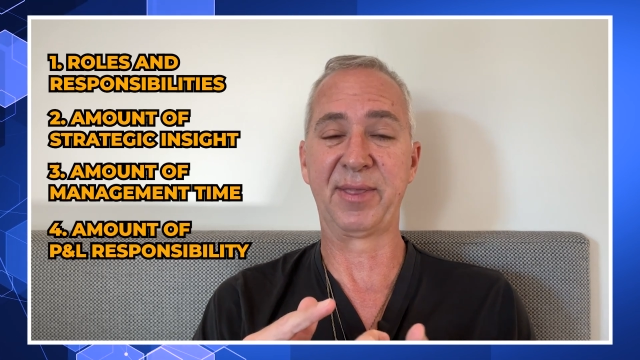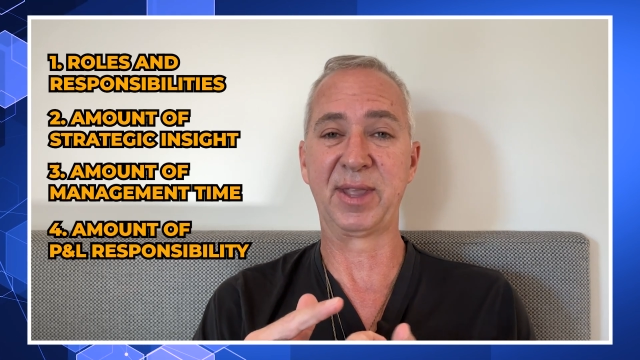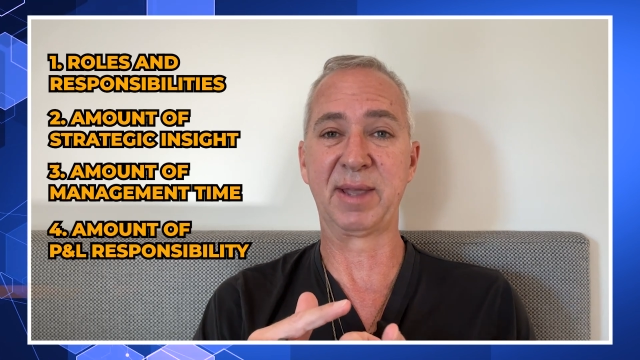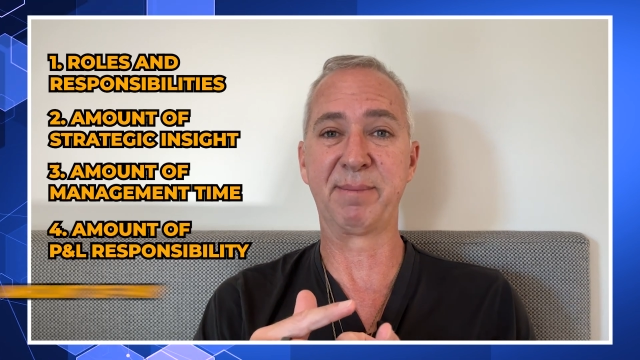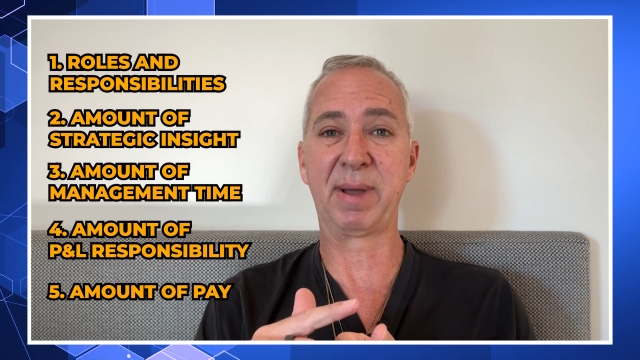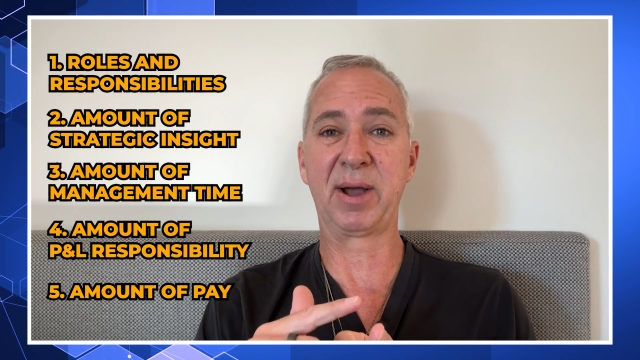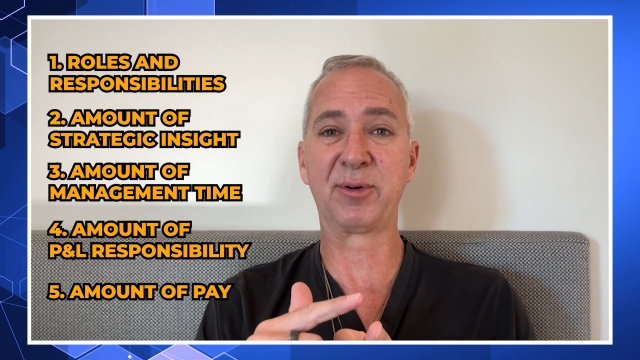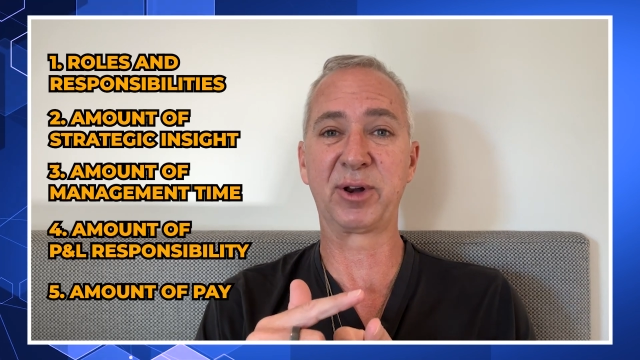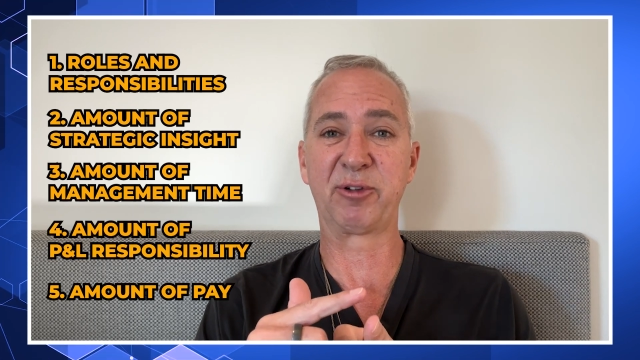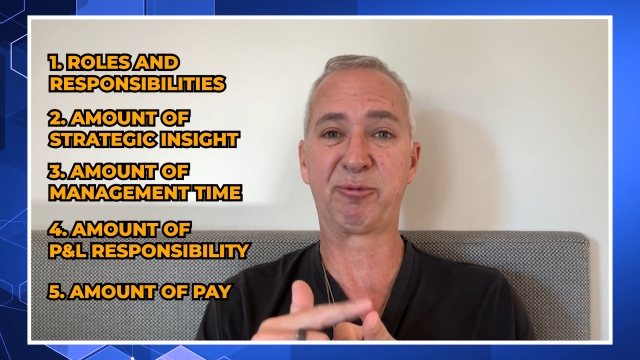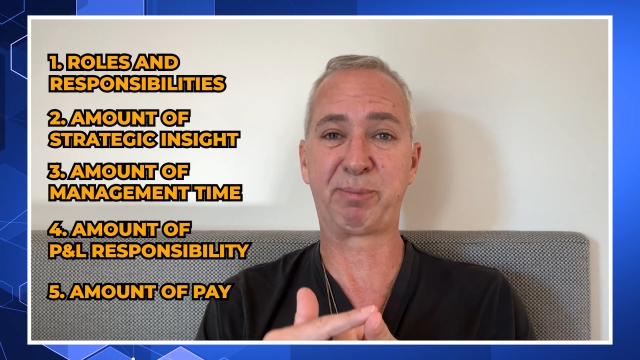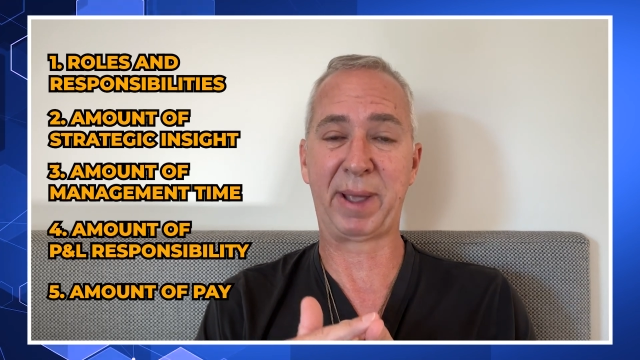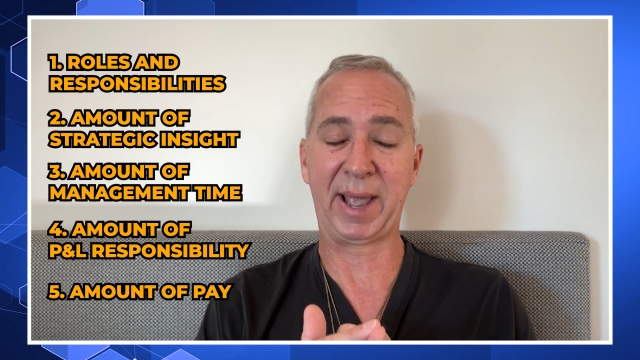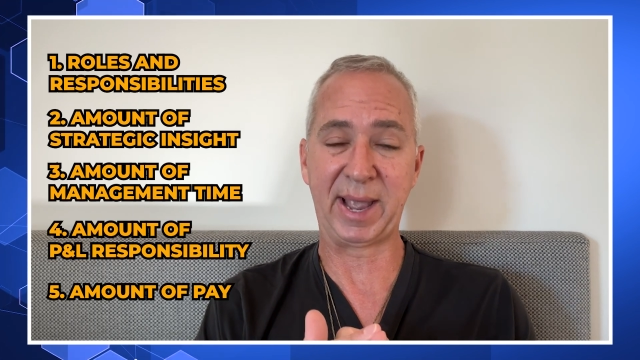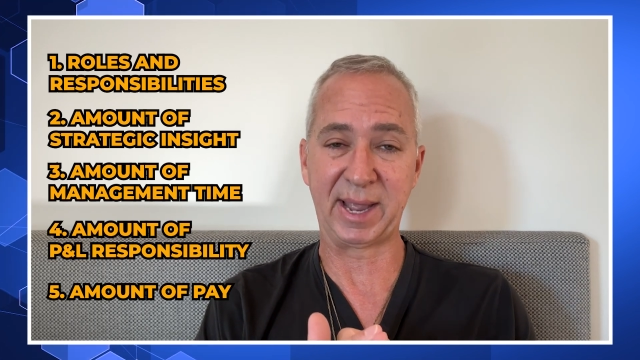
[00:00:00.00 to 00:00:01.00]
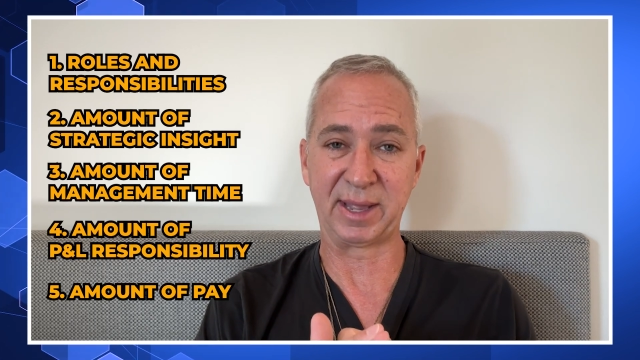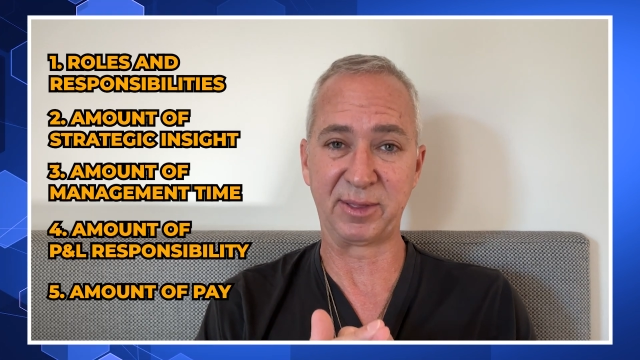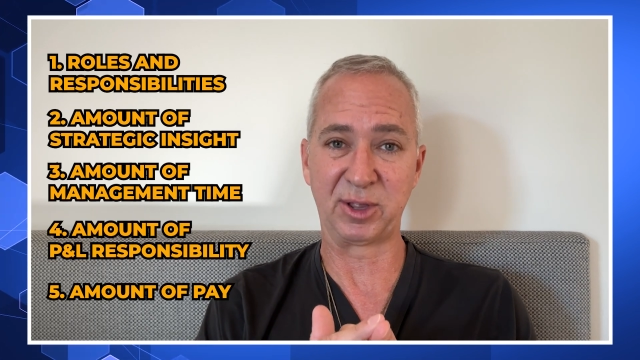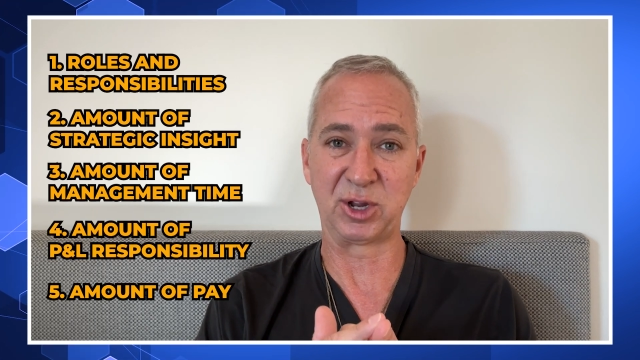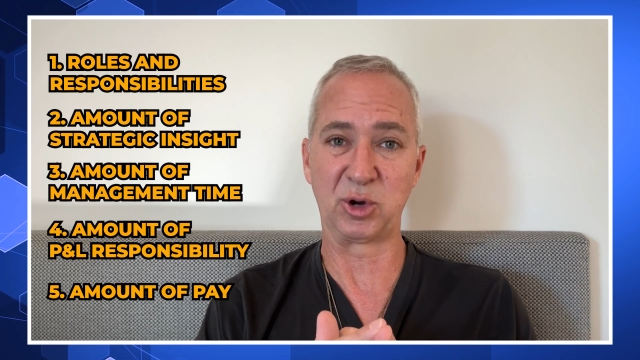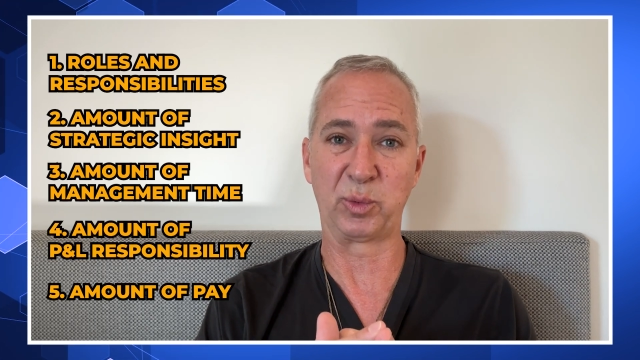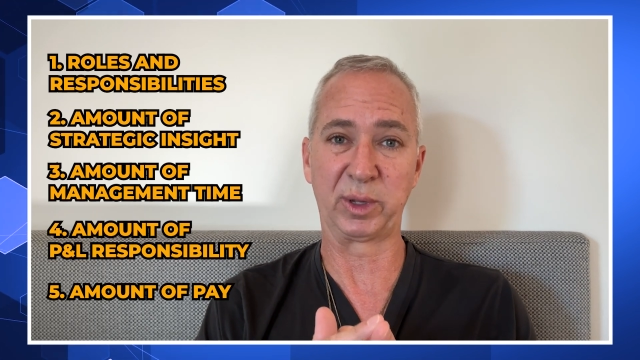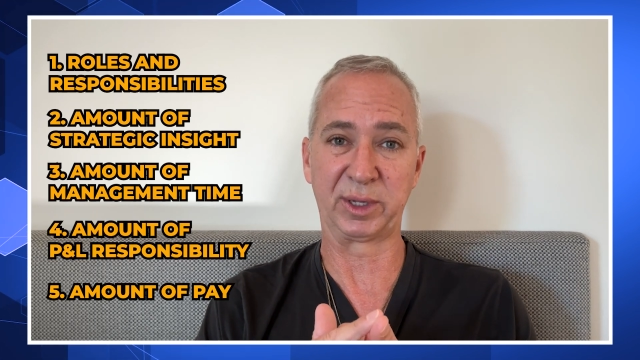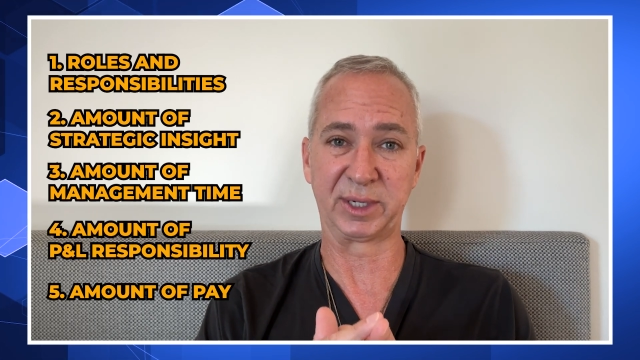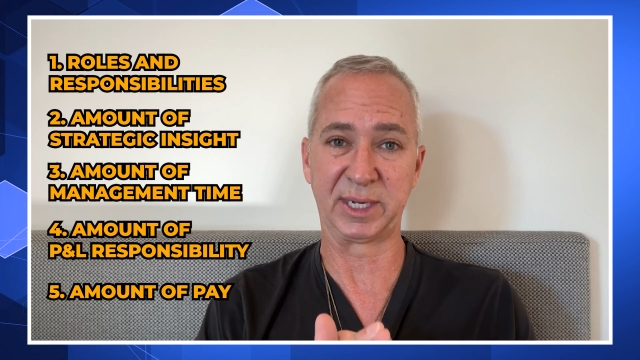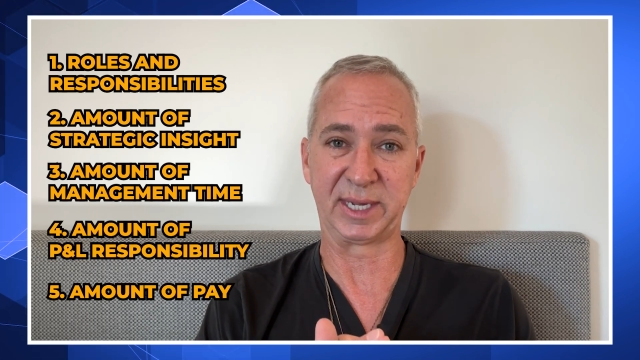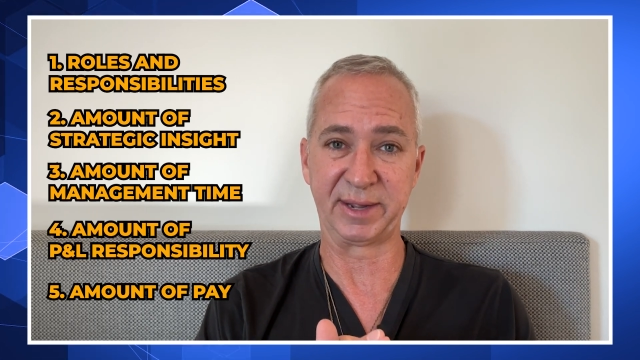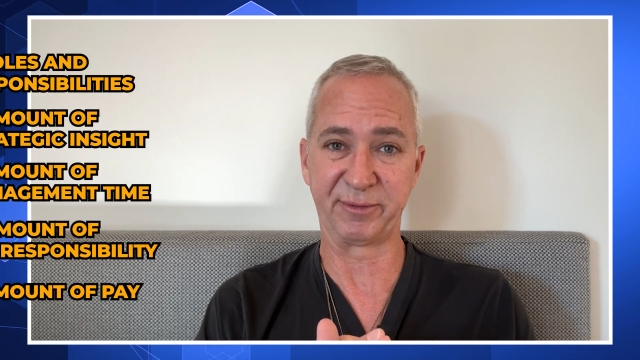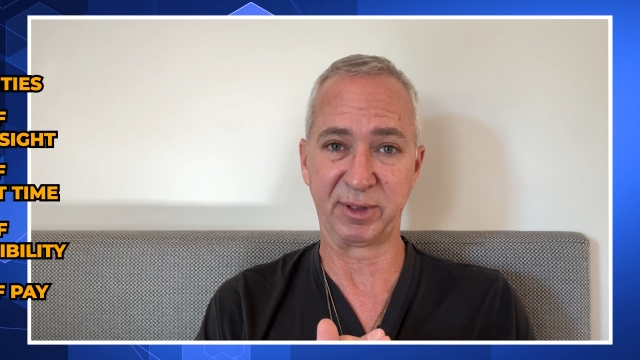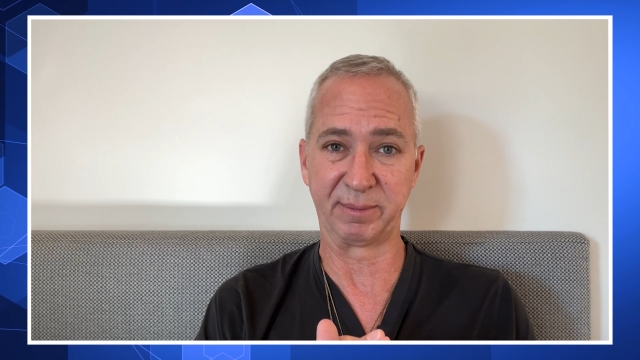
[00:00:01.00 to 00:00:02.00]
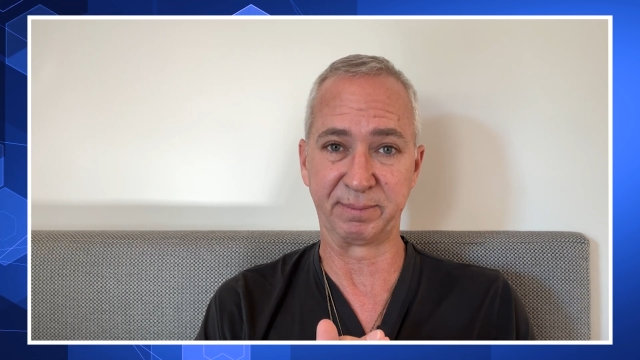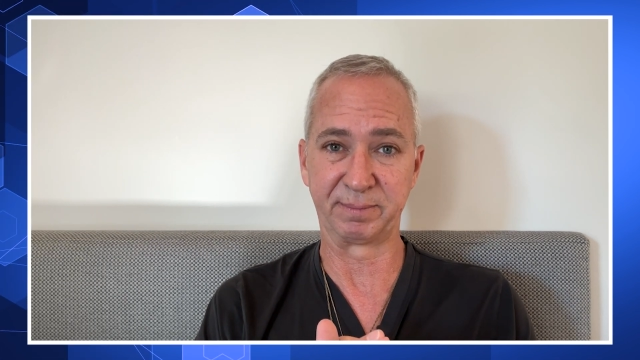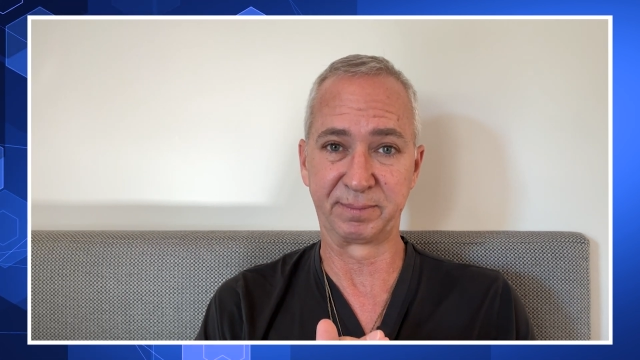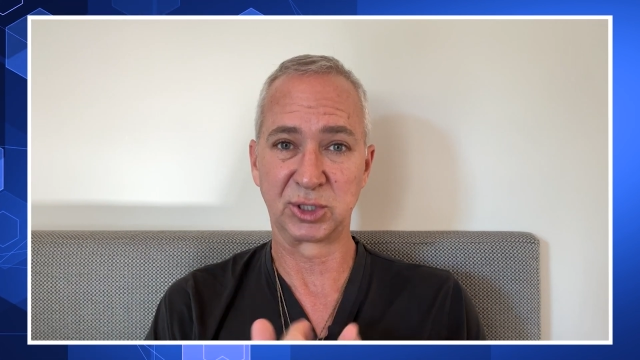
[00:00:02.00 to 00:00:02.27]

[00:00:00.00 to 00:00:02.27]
and the amount of pay that you're willing to give them.